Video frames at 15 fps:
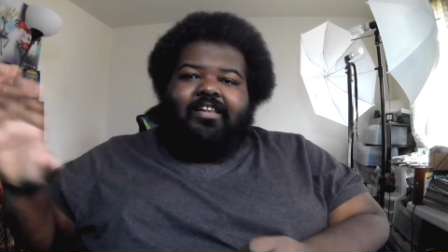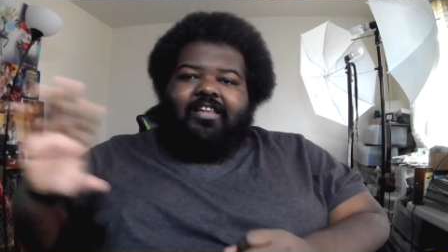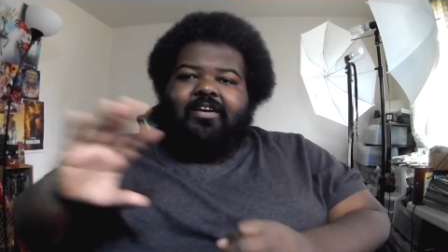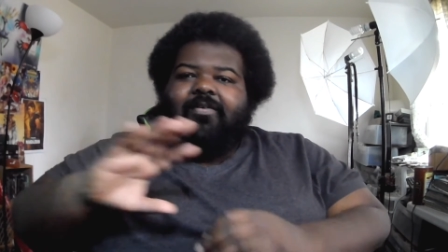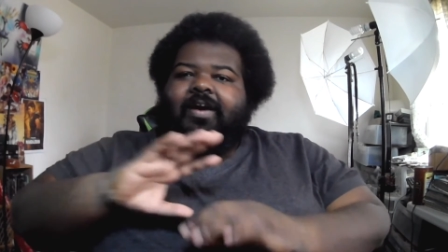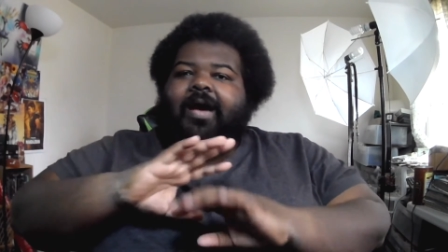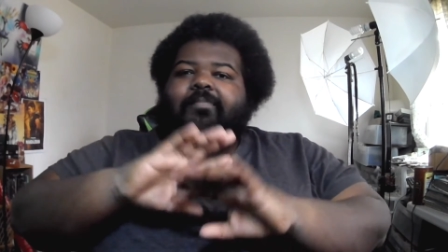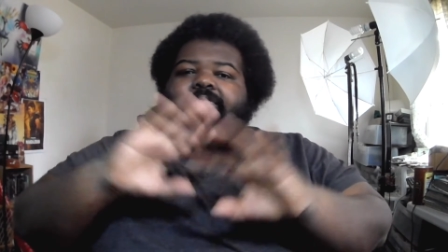Look
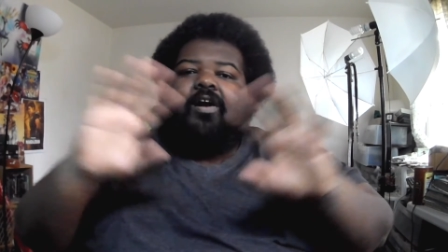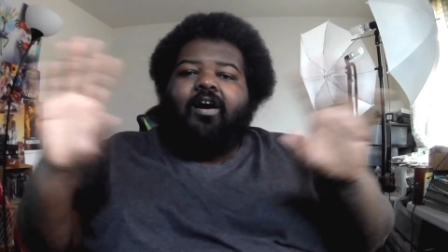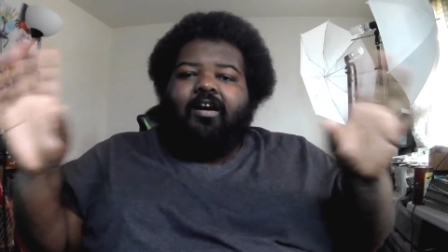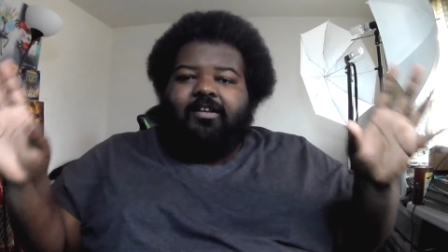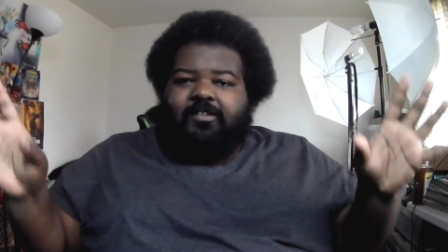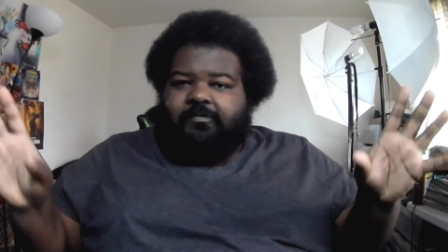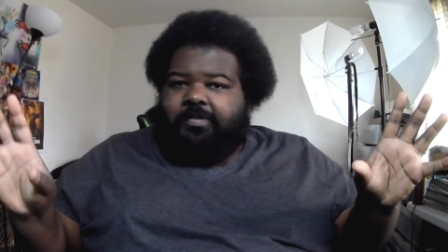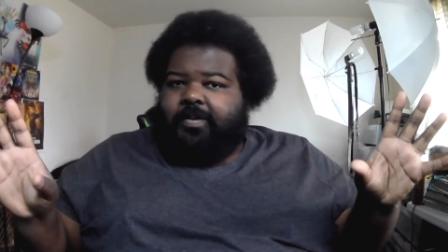at what happened to
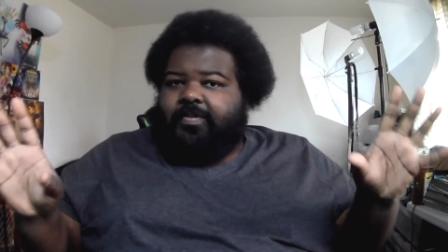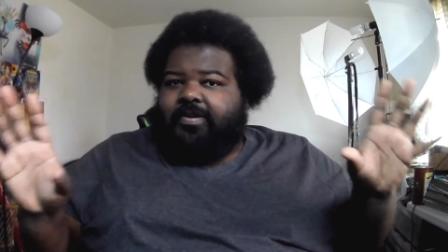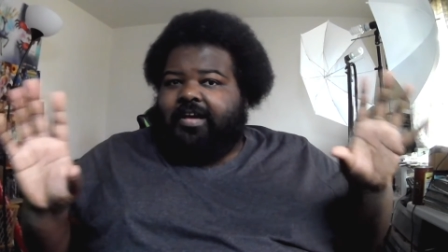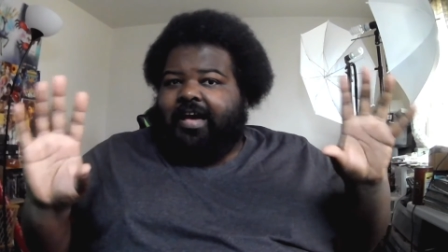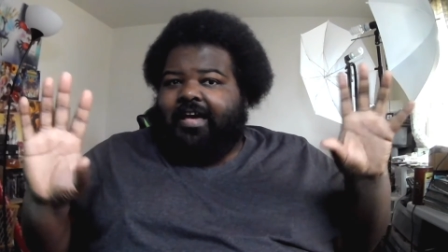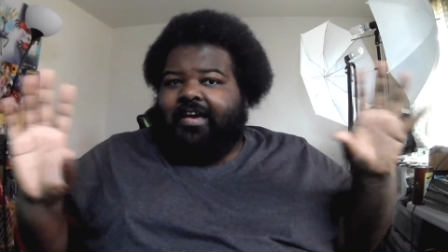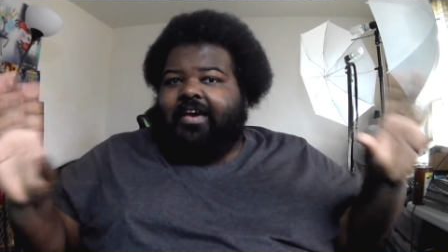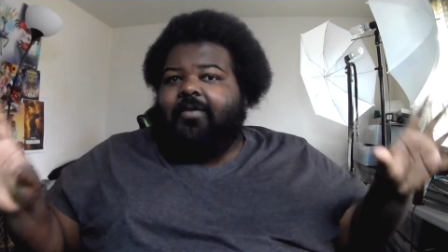all these people that
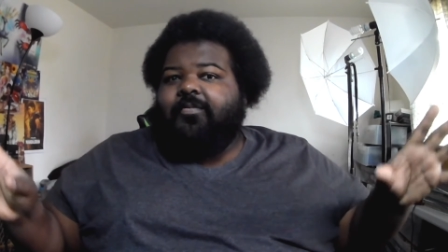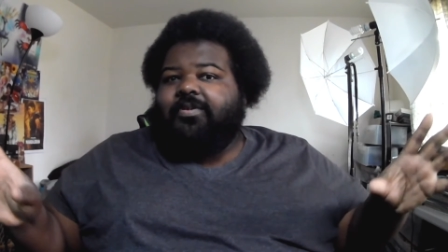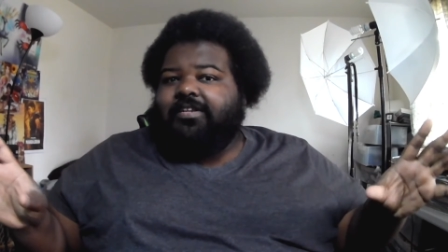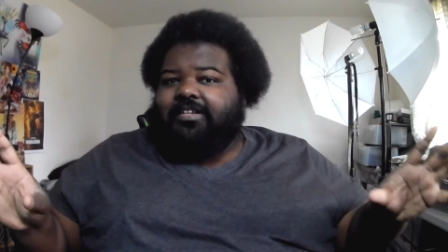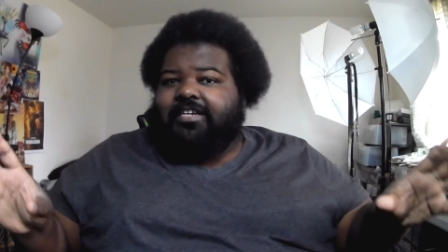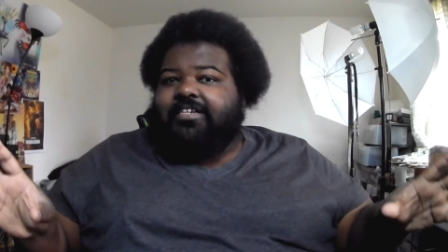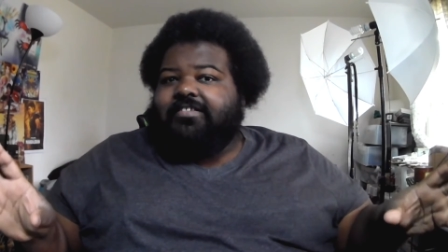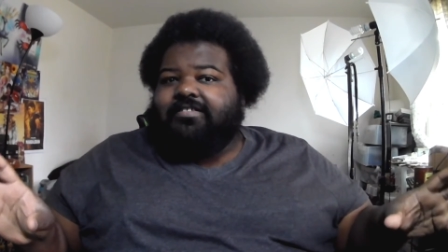got hit with
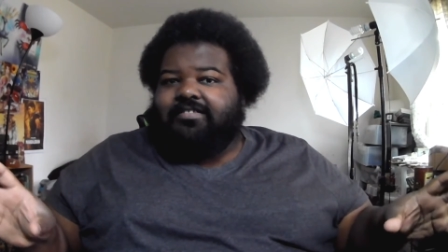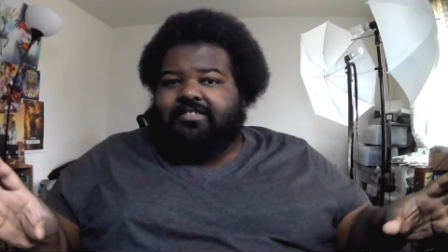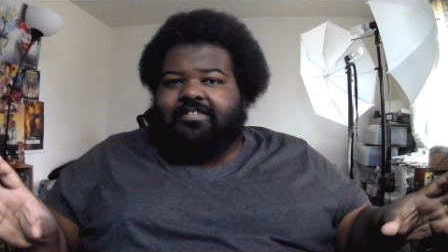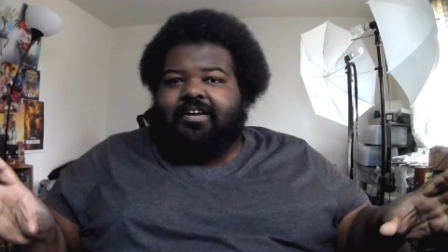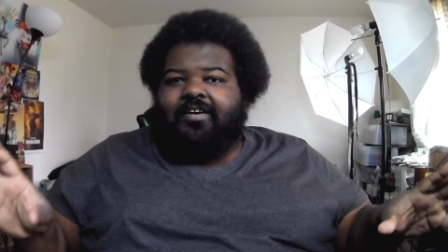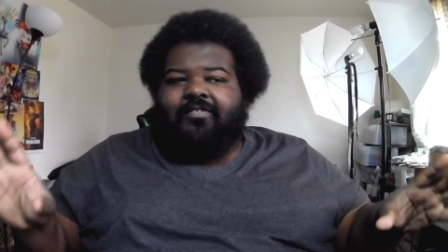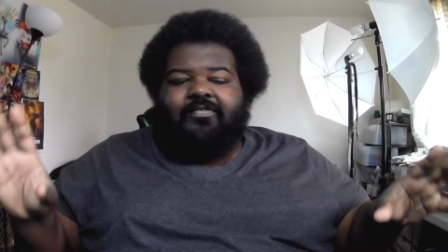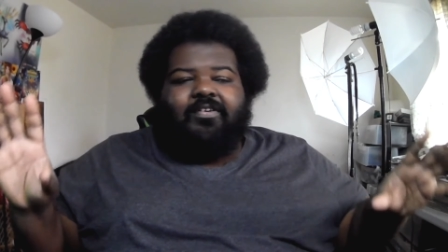leaks and
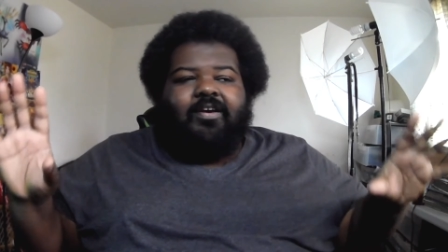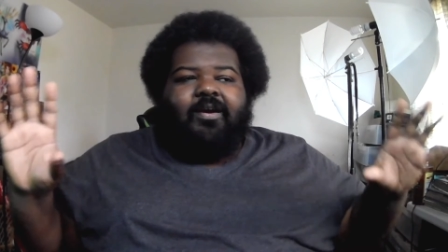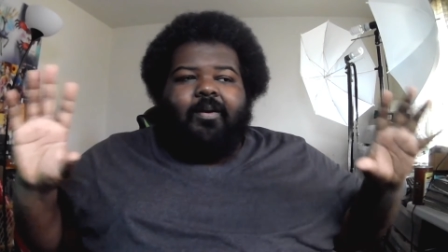stuff.